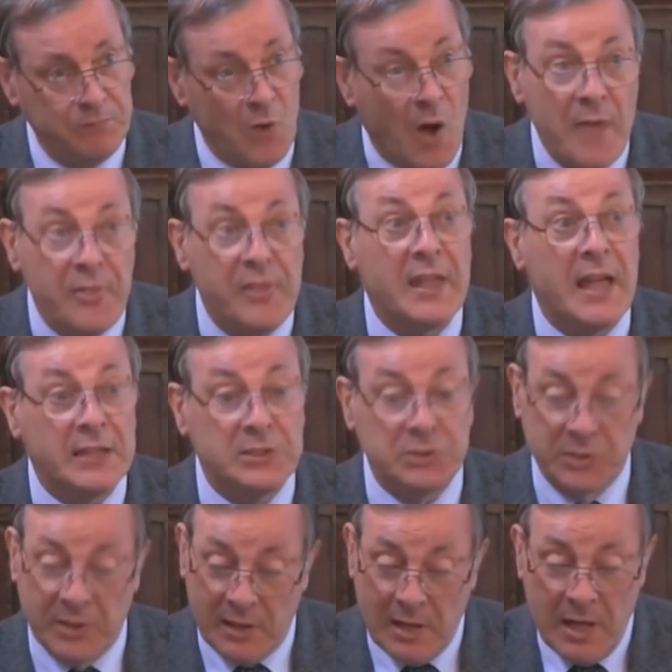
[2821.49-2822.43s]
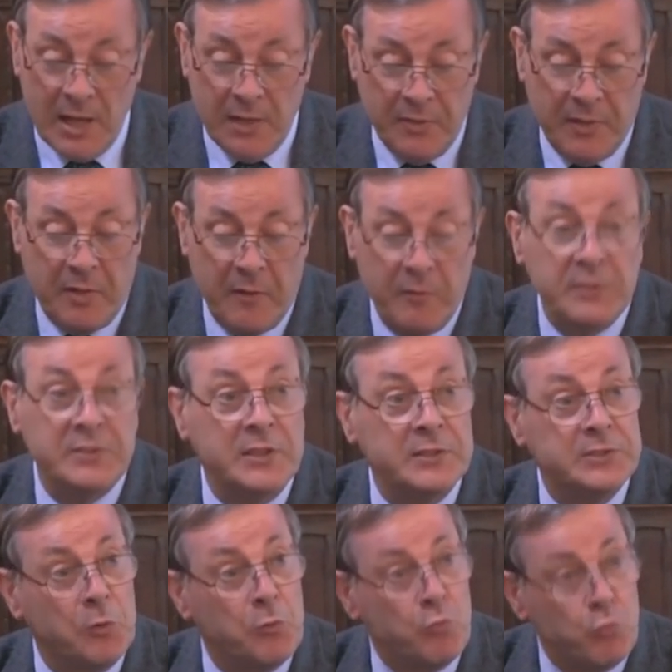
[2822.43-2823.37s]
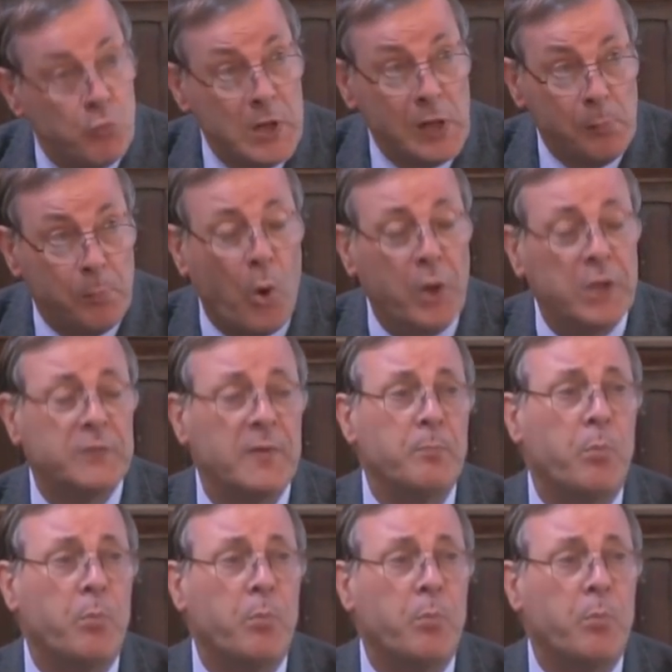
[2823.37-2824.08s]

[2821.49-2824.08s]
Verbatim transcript: Now, I think actually that there is, there's a real point